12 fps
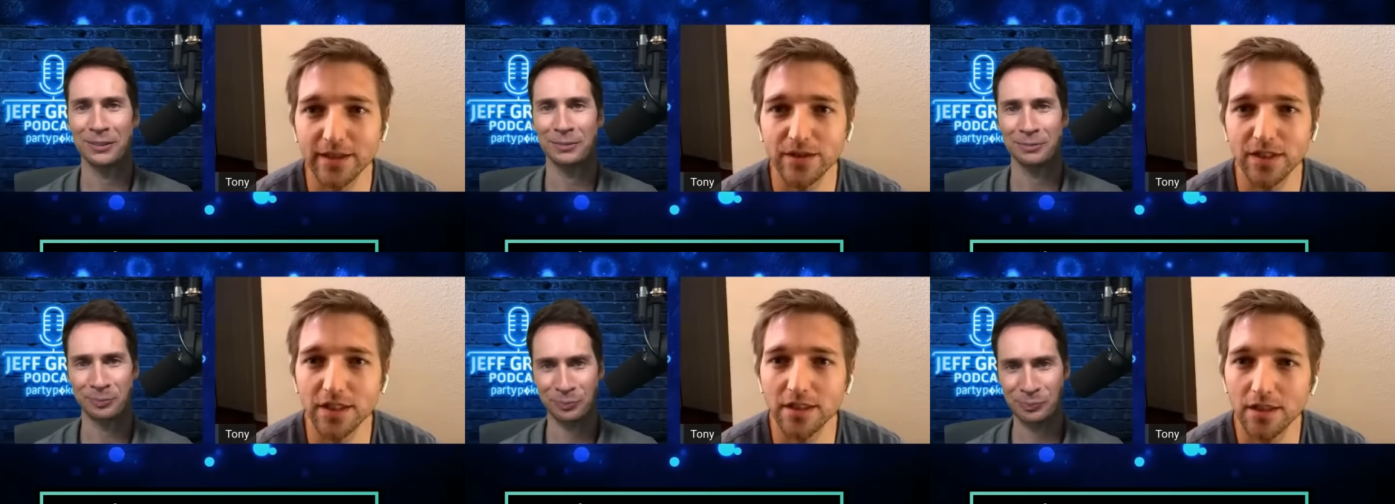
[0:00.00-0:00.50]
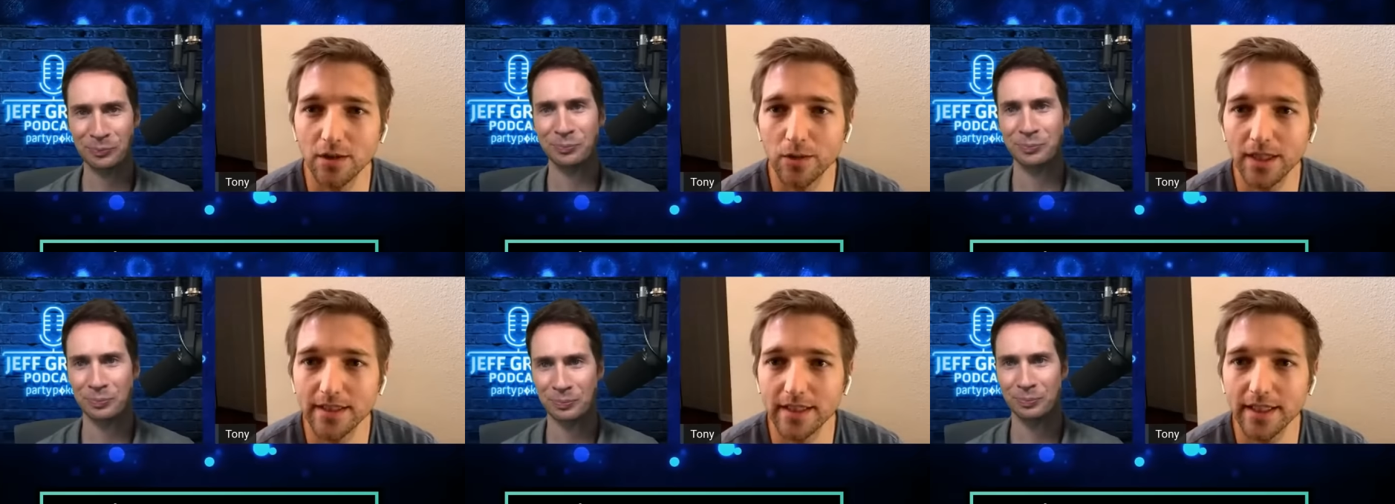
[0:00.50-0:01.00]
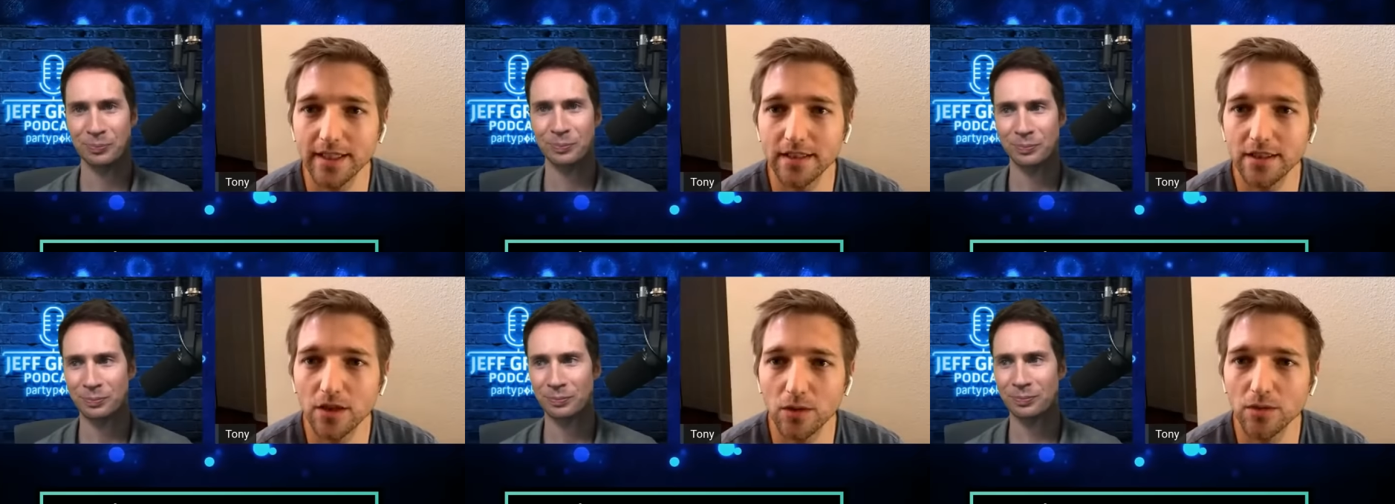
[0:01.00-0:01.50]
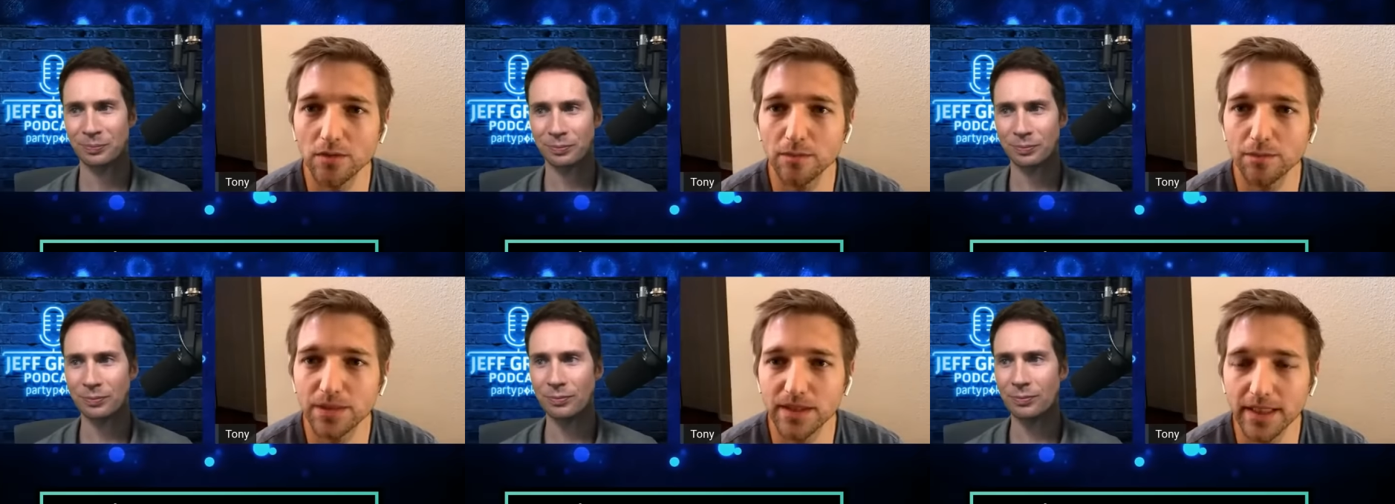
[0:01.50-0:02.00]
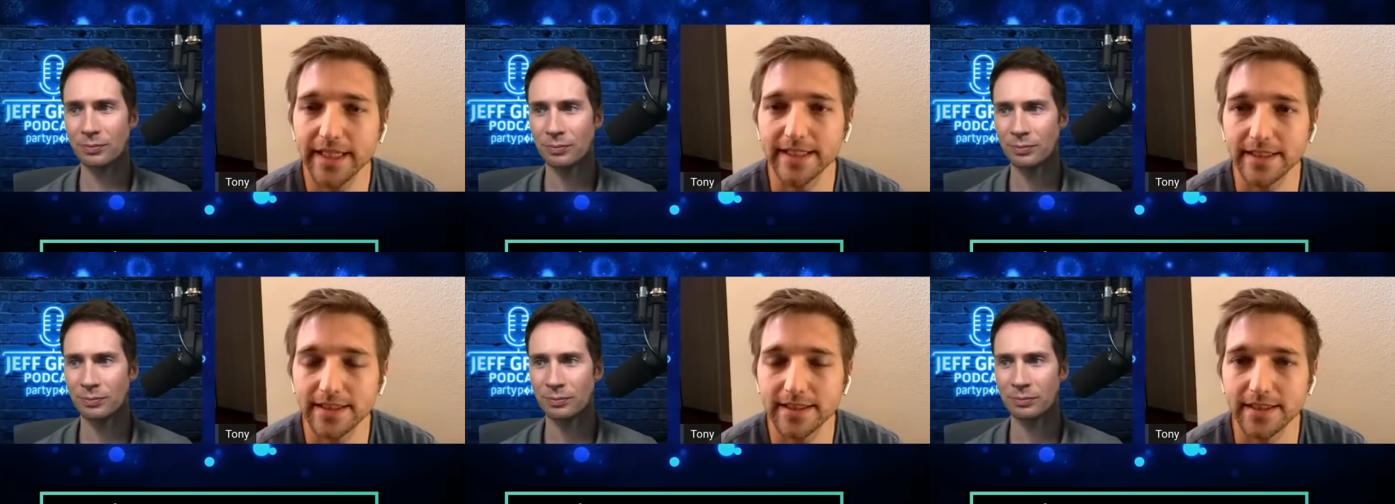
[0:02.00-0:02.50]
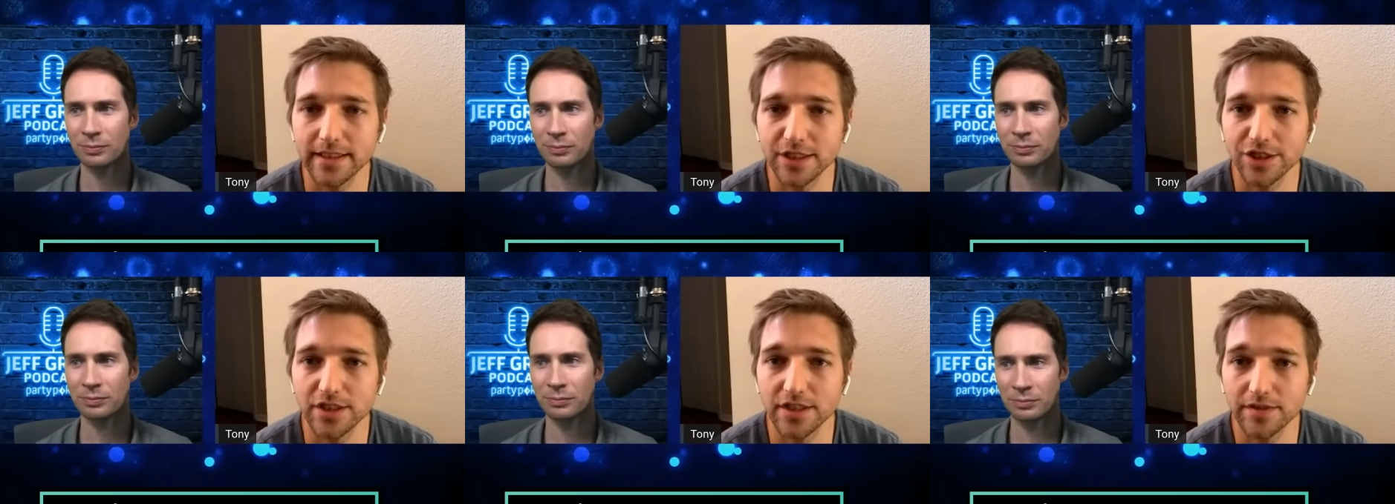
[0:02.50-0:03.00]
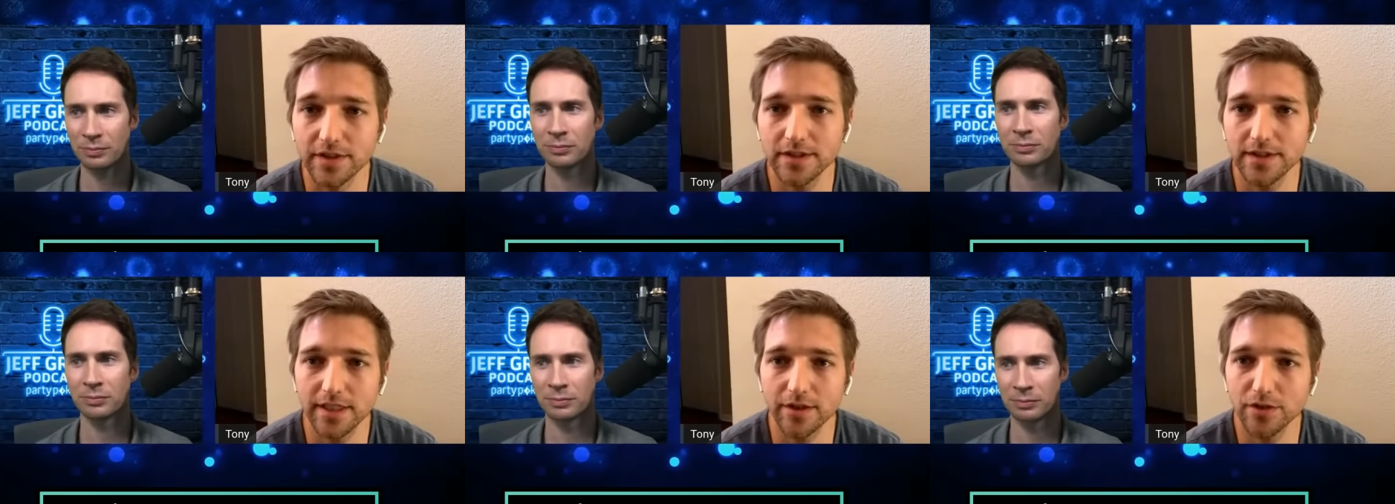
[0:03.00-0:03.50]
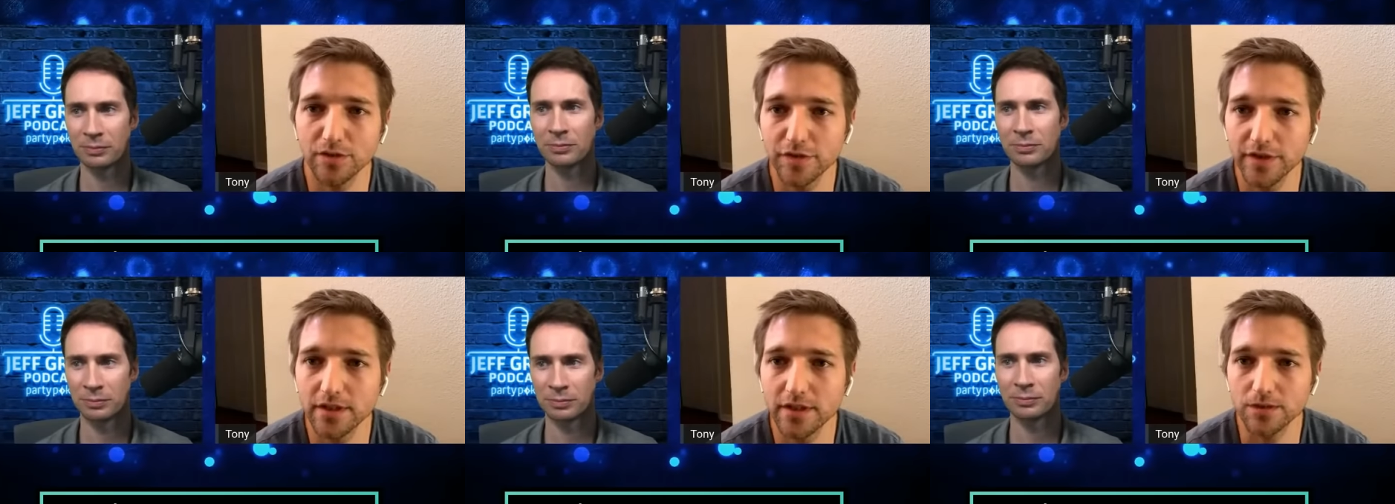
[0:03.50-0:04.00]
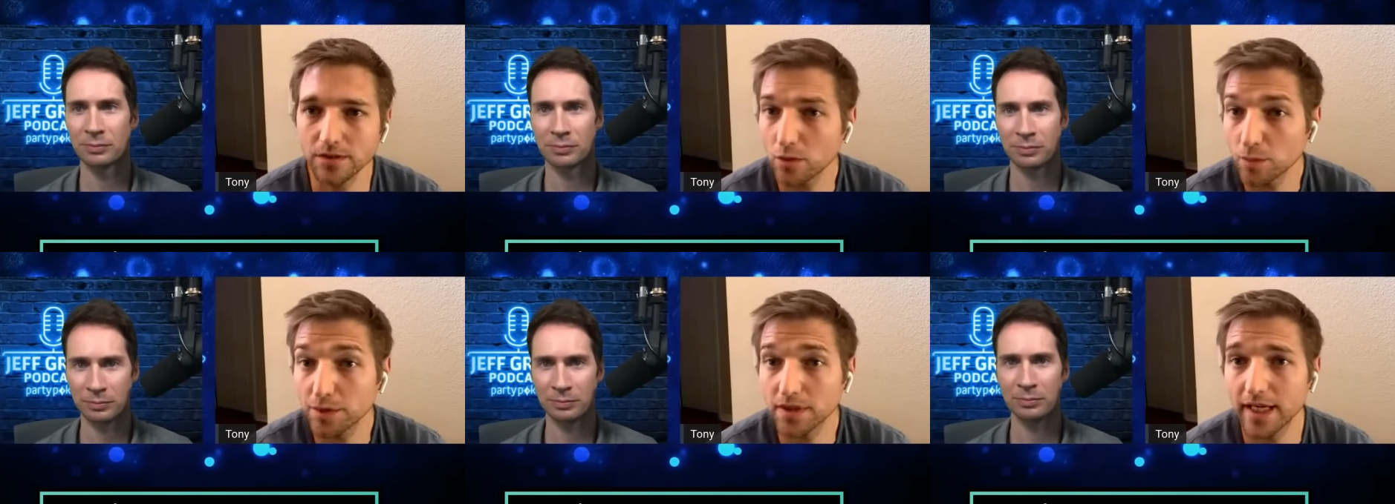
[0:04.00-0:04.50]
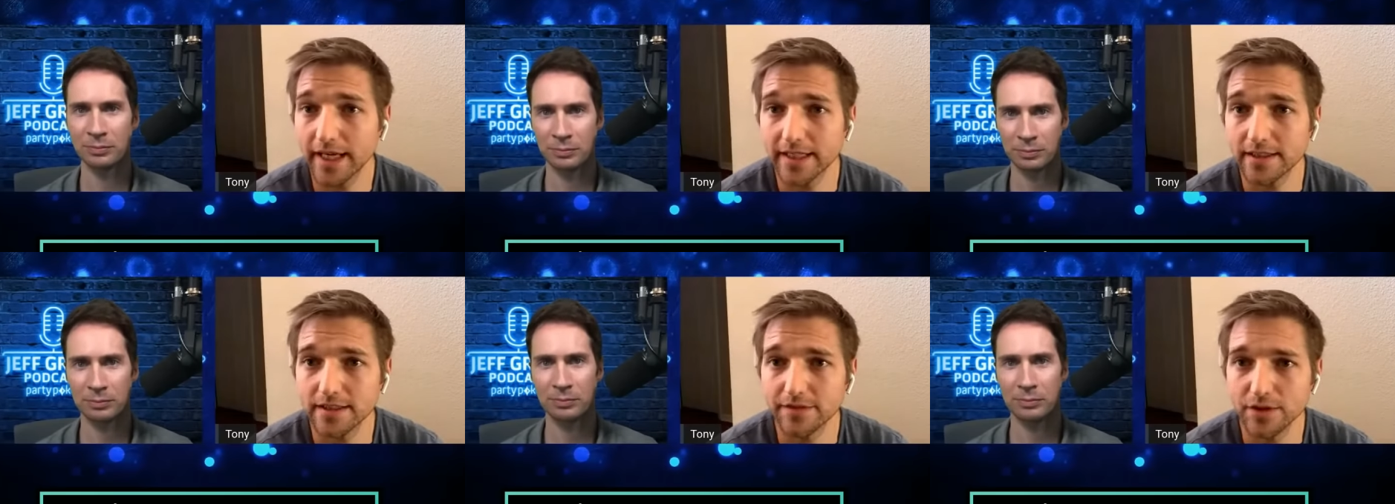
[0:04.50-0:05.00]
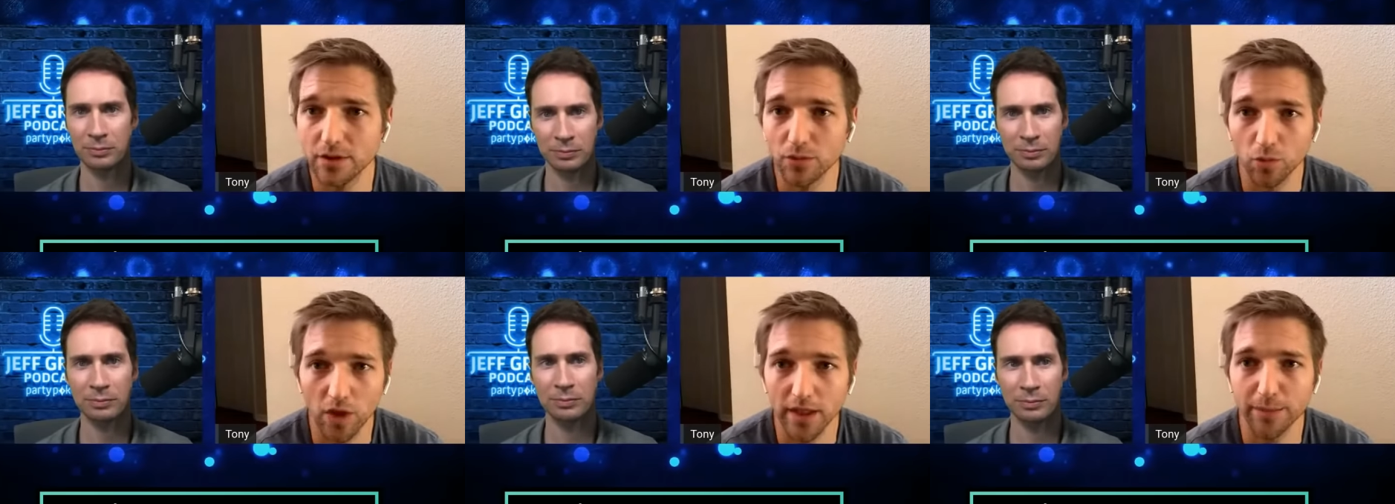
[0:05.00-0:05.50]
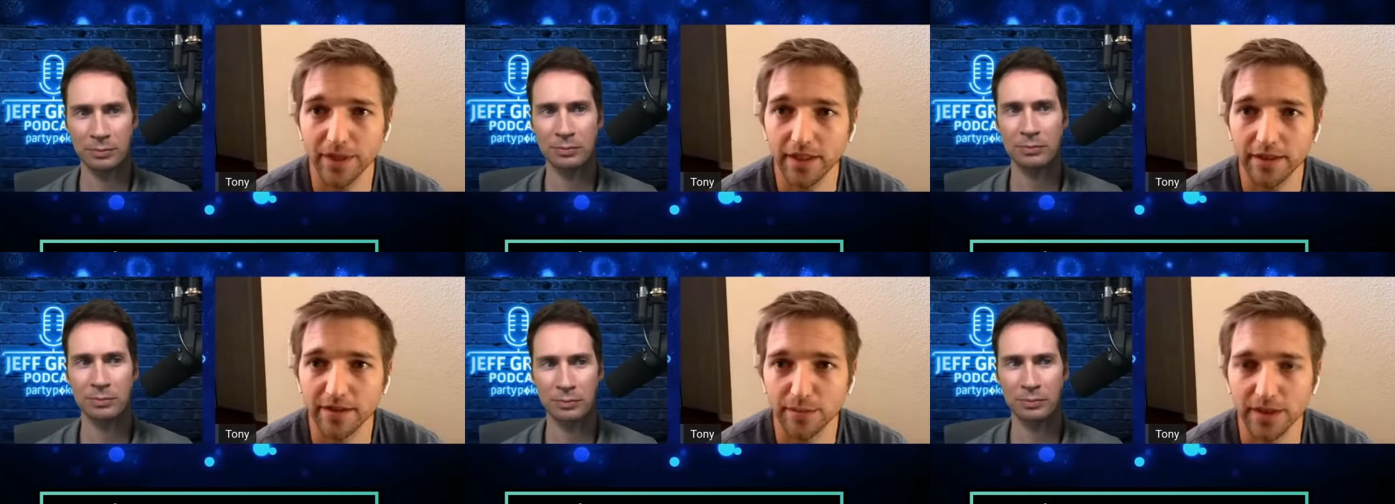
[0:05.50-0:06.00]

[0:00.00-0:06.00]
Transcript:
Speaker 1: And I was like, you know what? Like, don't play in this condition. If this is how you feel, don't play. If you don't want to be here